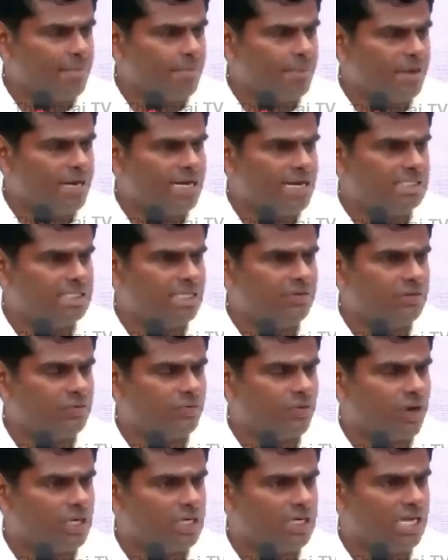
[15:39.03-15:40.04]
receives
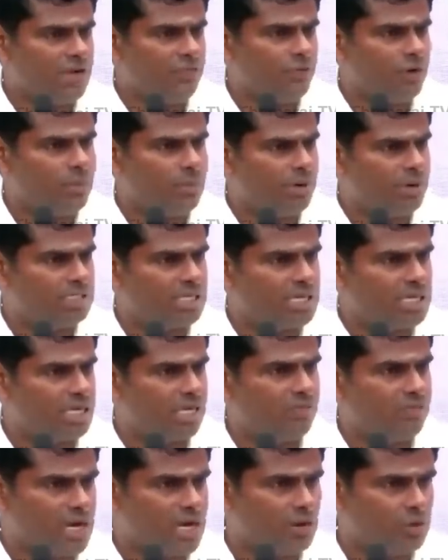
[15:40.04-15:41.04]
44%
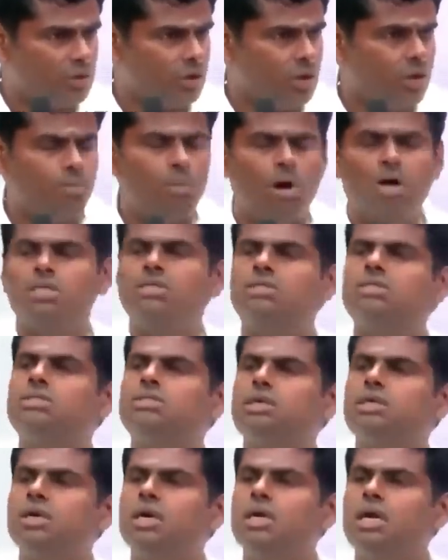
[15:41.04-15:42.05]
of electoral bonds,
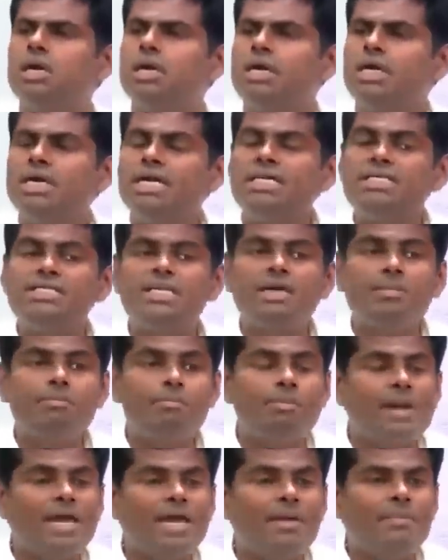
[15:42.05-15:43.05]
it
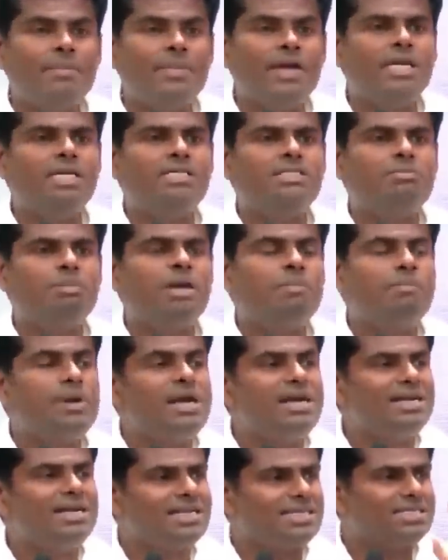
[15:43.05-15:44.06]
simply means people
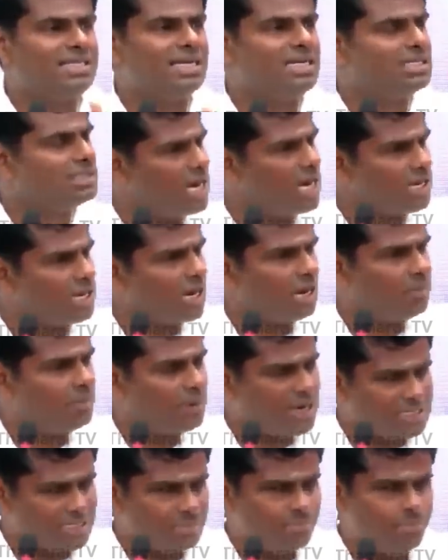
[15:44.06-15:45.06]
trust. It is not
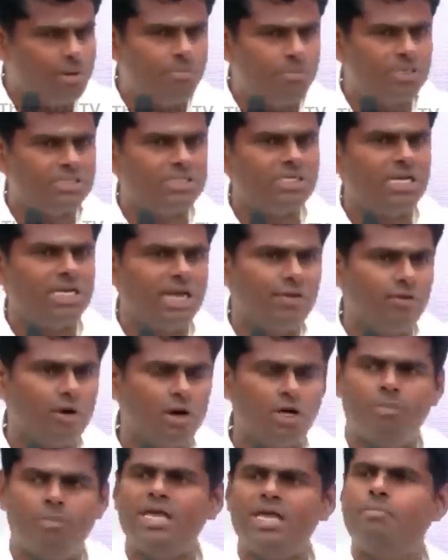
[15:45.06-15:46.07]
corporate. Simple person. They want
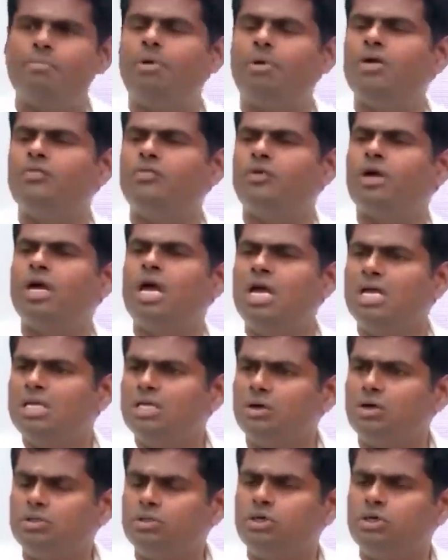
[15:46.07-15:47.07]
to buy a bond for
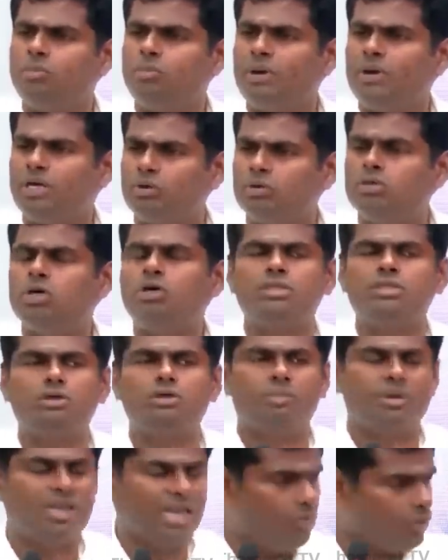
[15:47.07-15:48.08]
1,000 rupees, 2,000
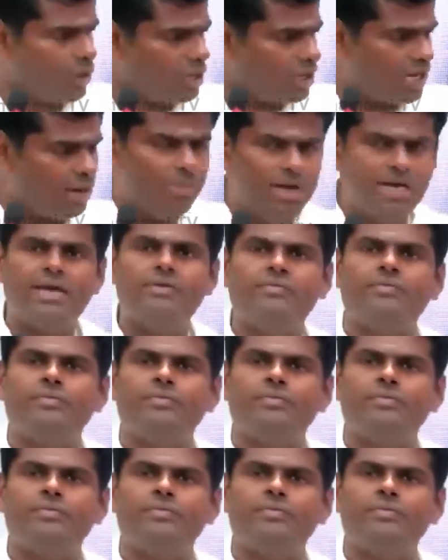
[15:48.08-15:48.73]
rupees. They want to come and give.